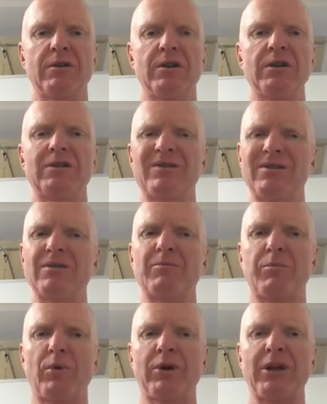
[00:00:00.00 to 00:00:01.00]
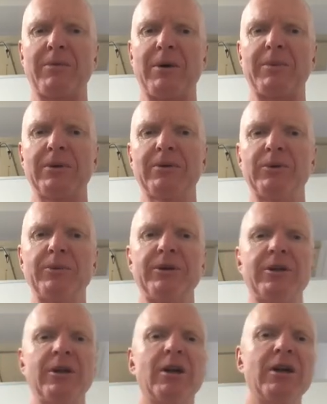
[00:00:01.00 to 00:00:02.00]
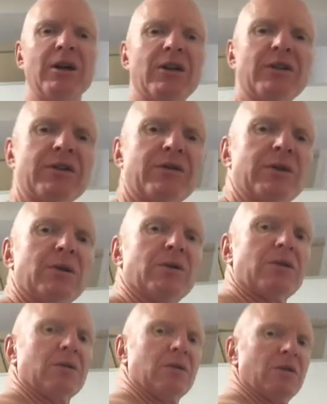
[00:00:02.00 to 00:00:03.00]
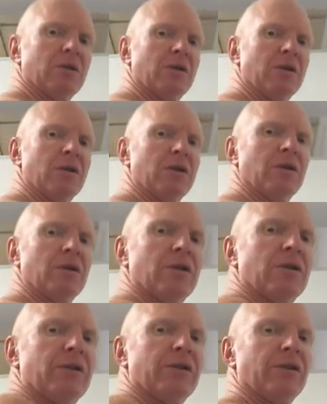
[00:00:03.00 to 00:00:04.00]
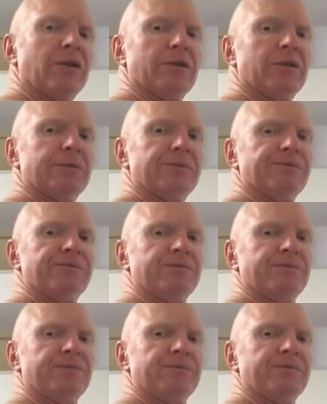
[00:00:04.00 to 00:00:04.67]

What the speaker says: it's sort of come up a little bit. And if we look side on,